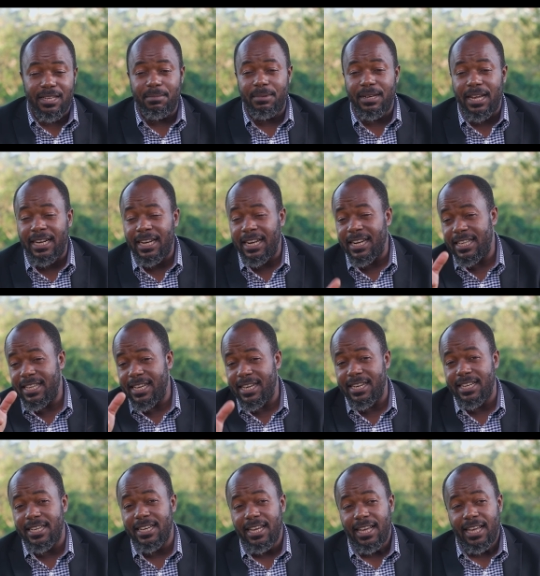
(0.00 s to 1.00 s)
I mean, Anna
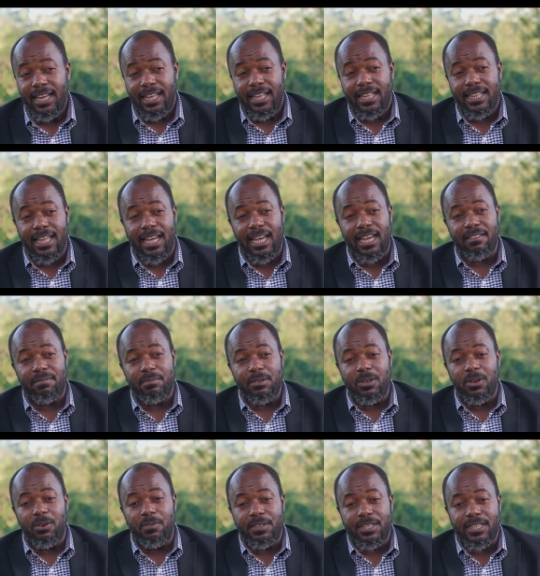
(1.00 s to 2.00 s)
Lenyani, the IF
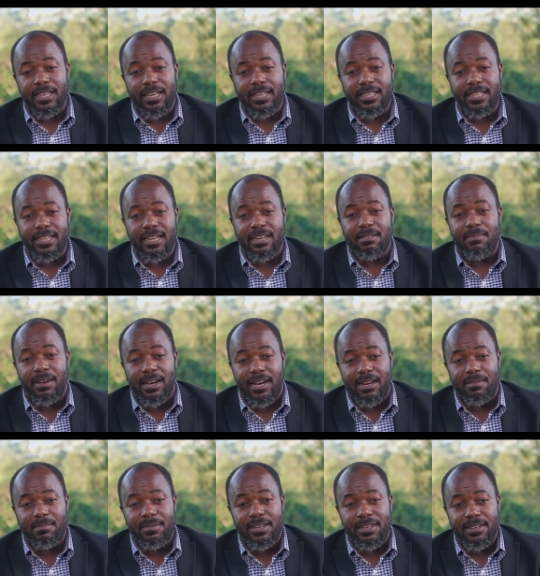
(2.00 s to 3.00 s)
media officer, said that,
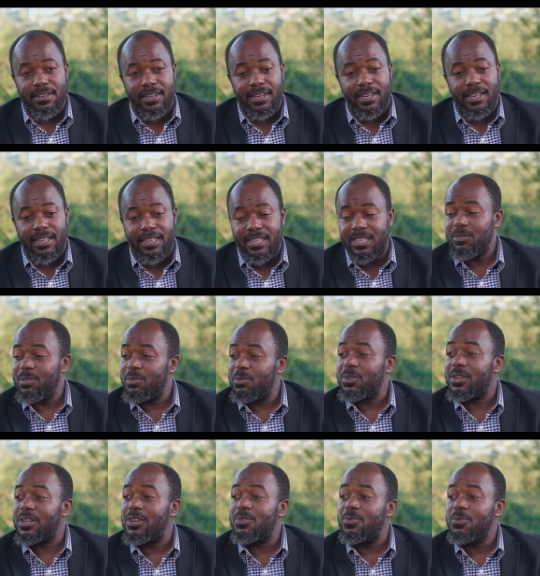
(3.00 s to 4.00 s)
Mark, I mean, this is what we
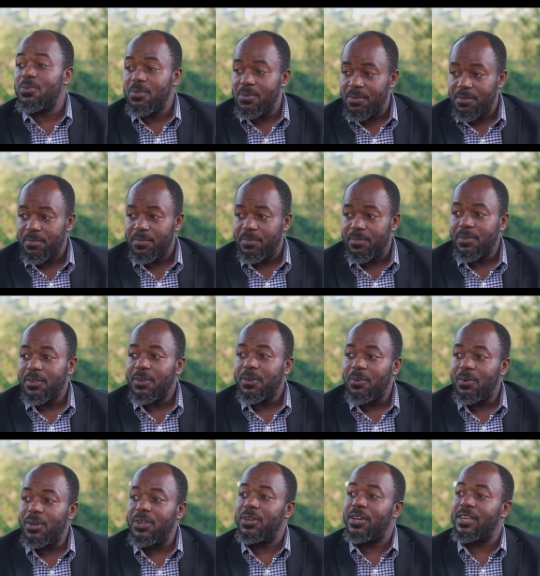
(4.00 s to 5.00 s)
usually do
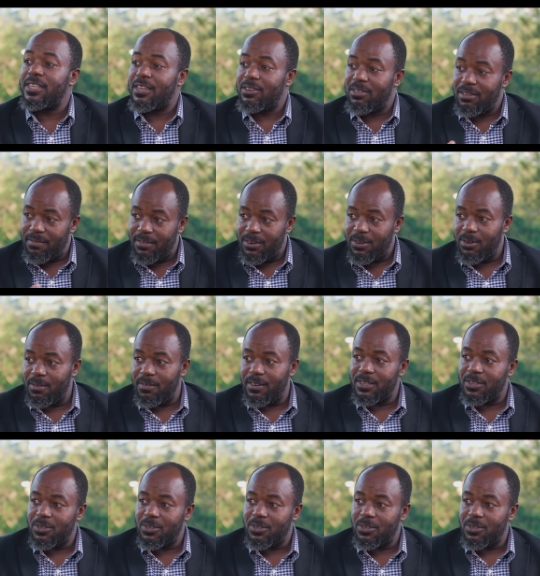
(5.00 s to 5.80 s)
when you guys are traveling over.